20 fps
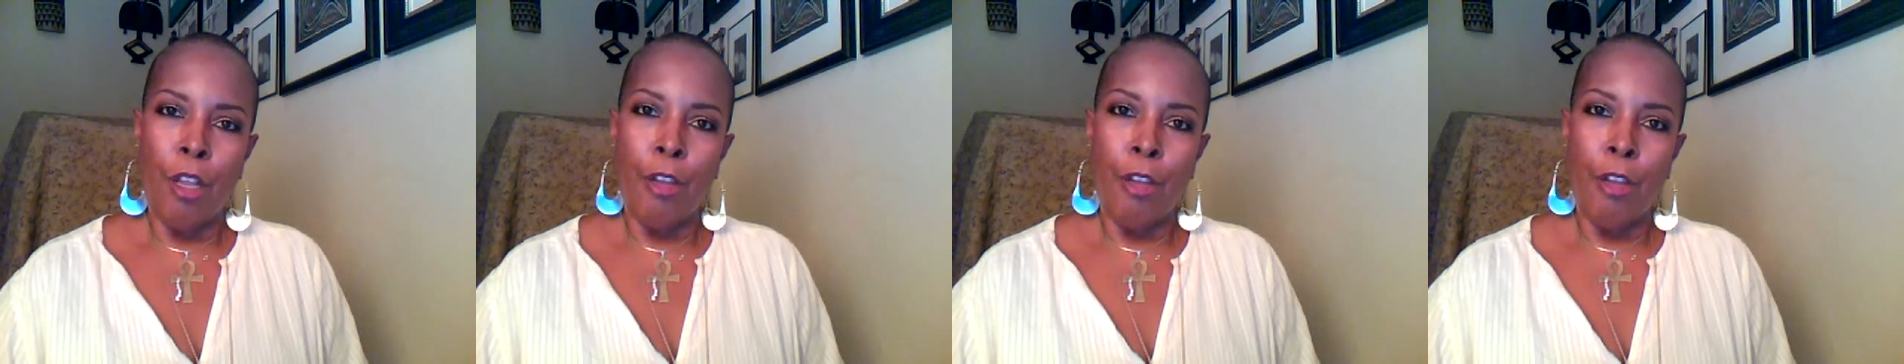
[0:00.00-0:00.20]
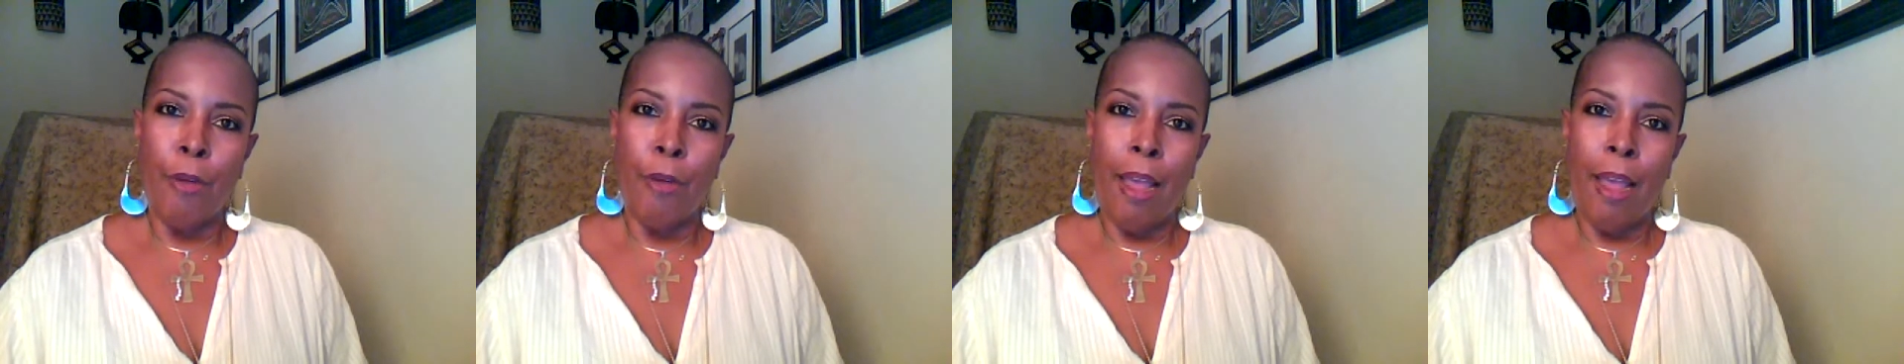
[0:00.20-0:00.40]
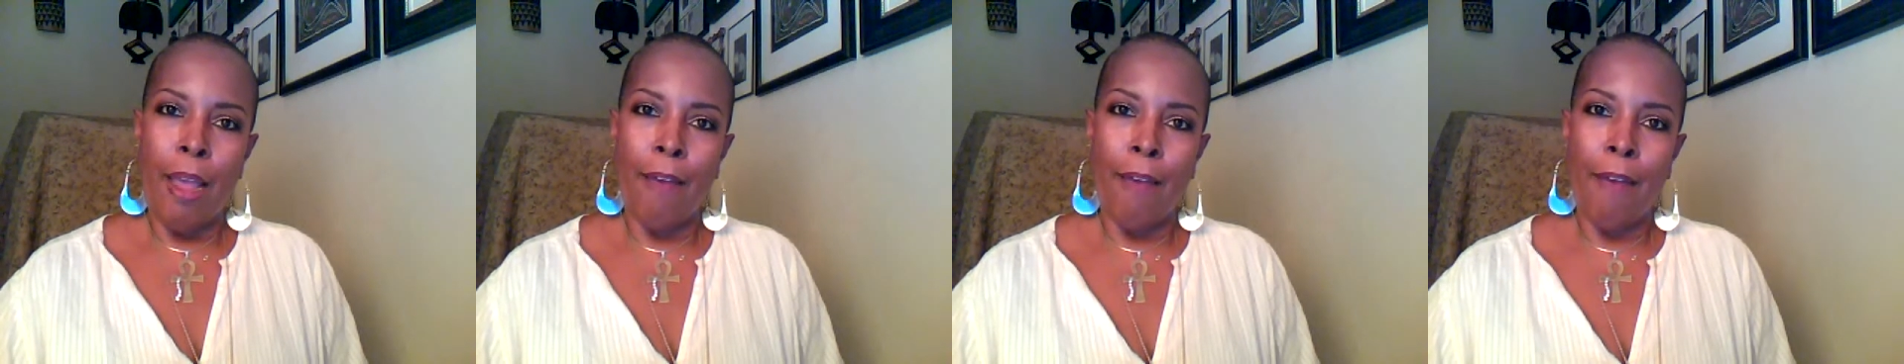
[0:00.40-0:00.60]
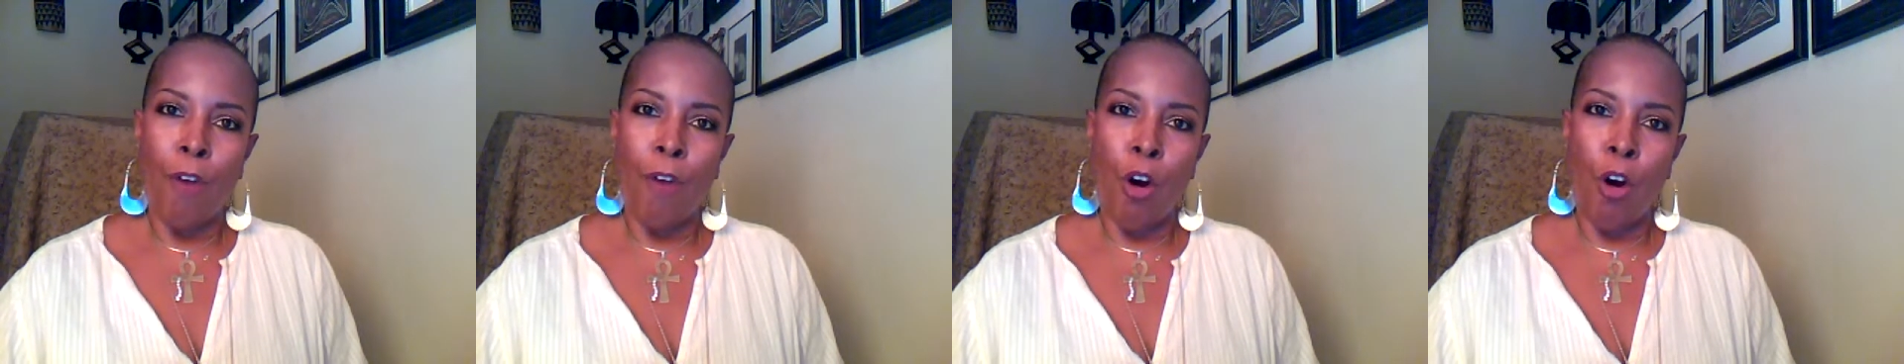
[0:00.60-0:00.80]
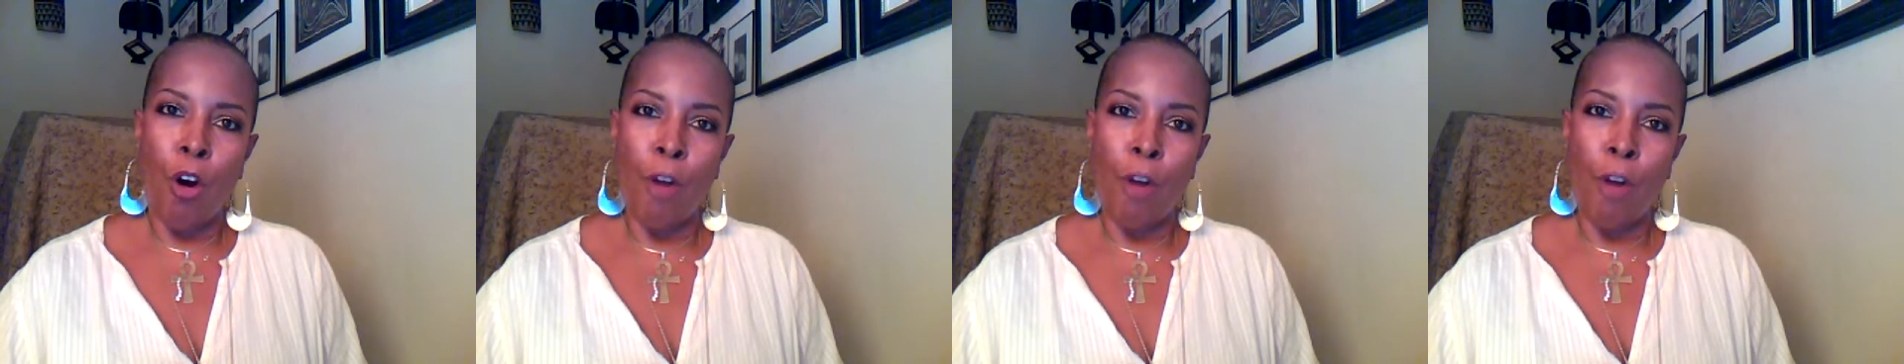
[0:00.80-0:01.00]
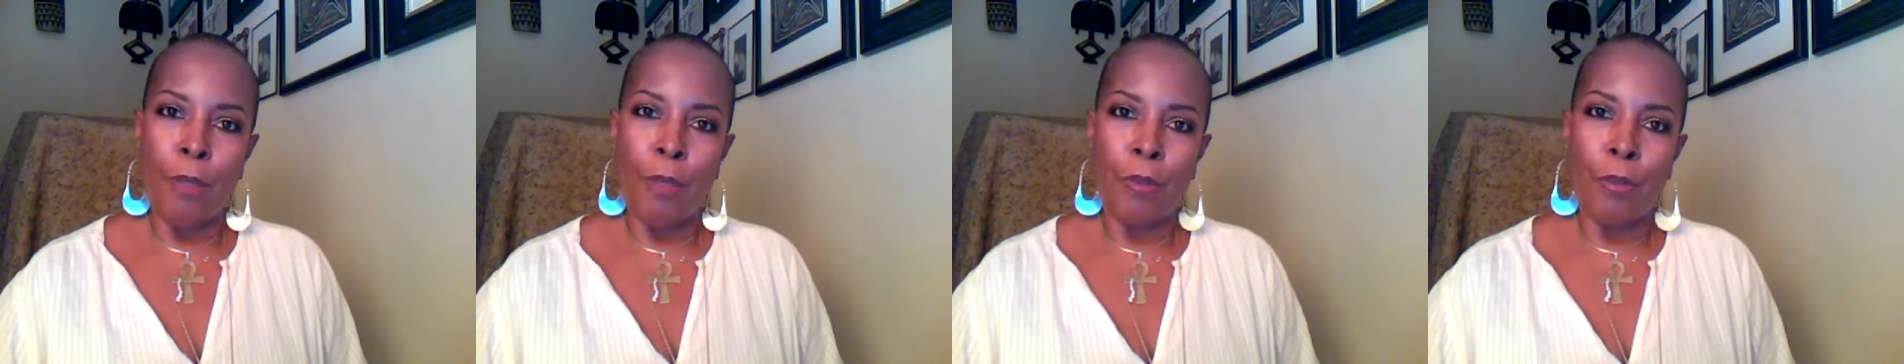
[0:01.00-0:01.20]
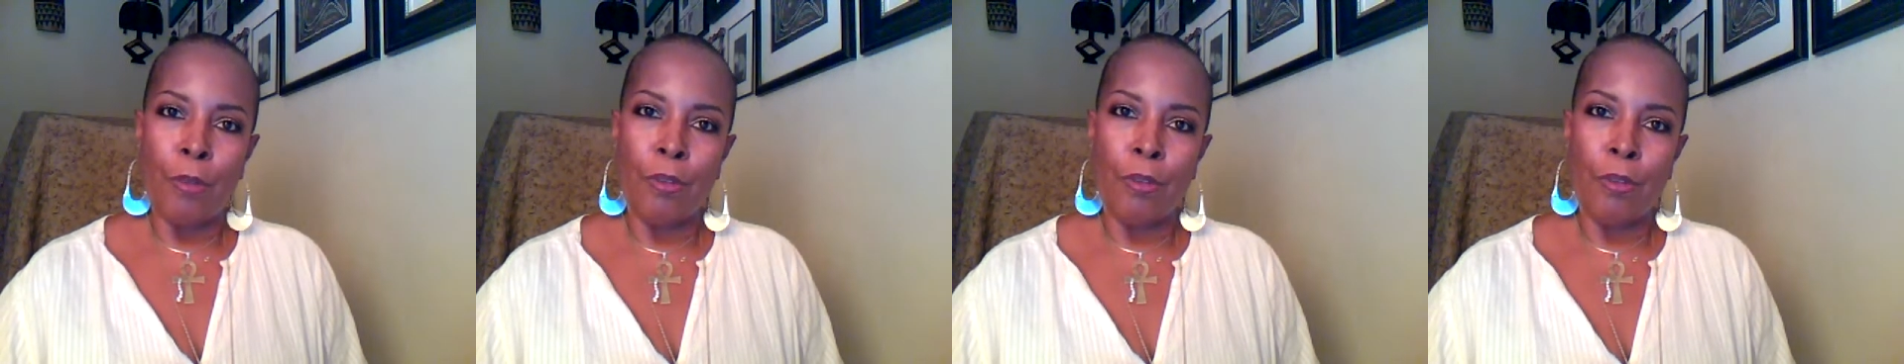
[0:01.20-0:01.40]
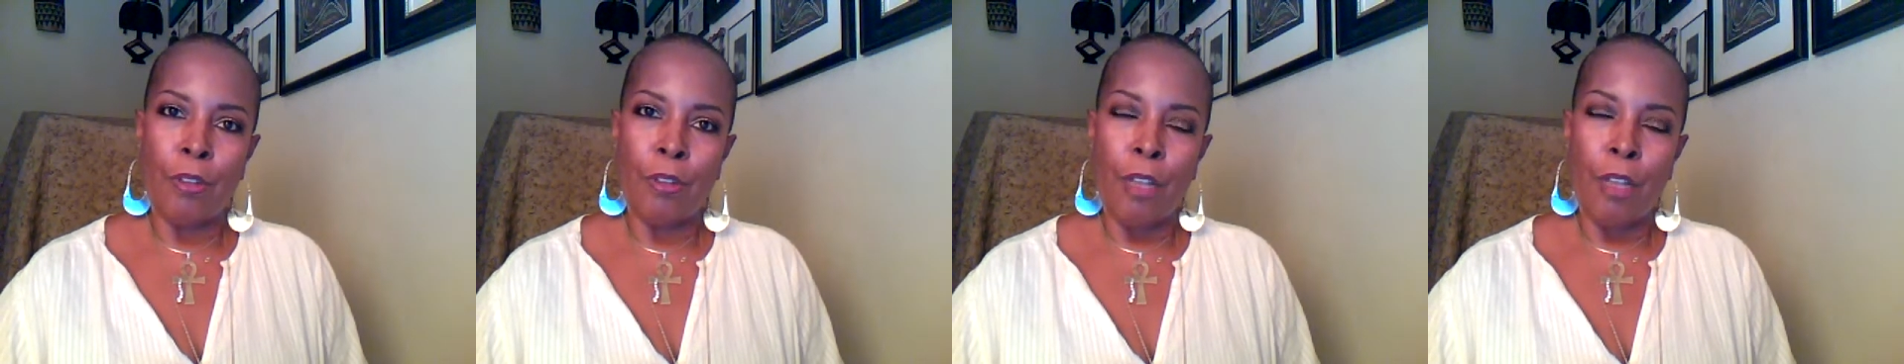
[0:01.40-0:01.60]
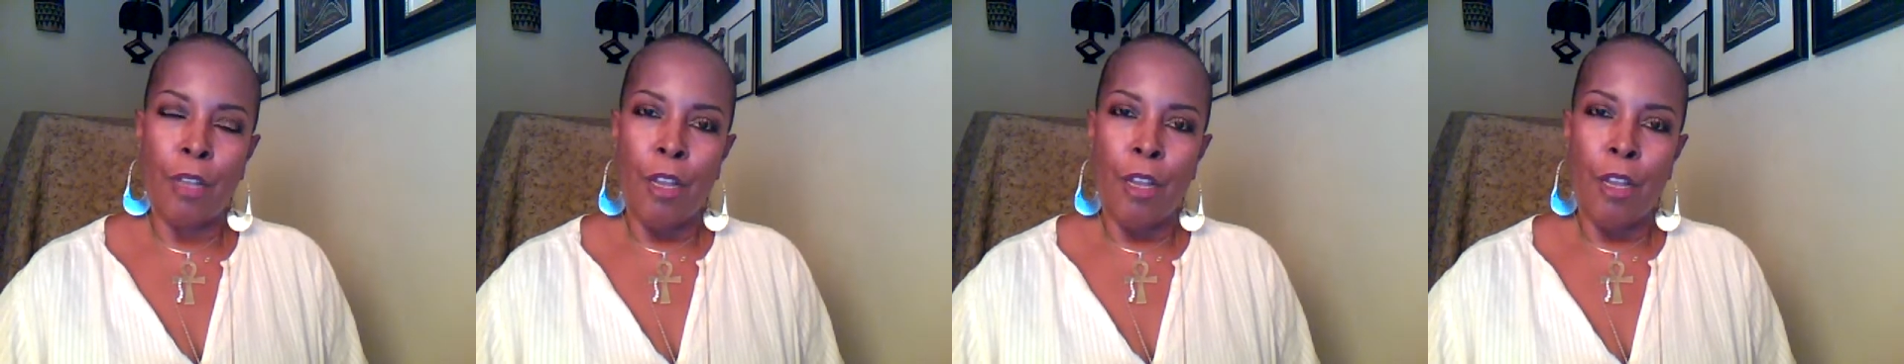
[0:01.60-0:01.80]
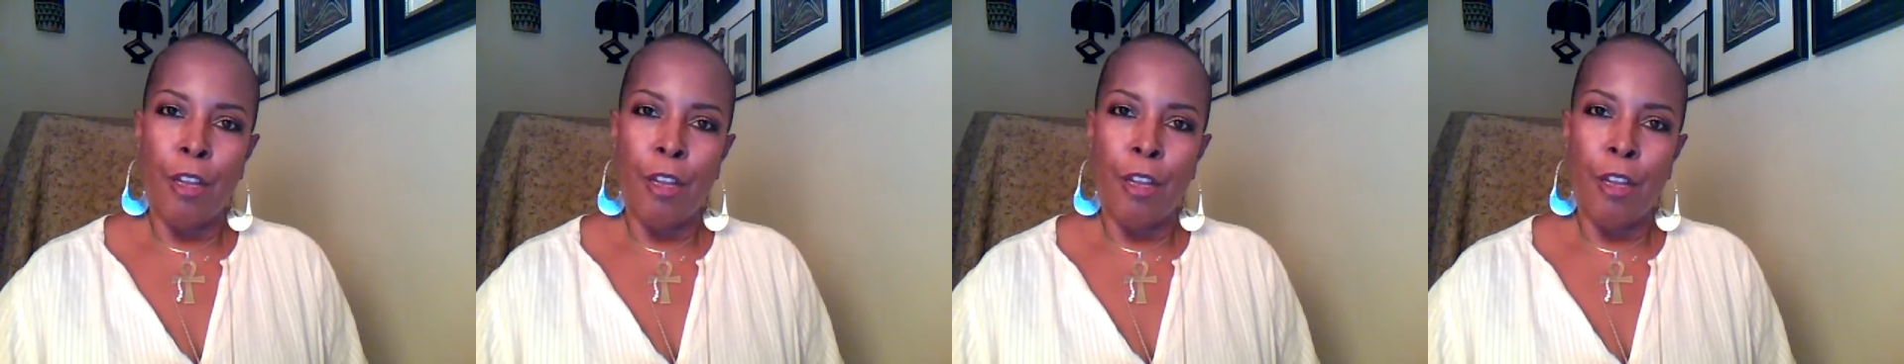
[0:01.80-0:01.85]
you have hormones,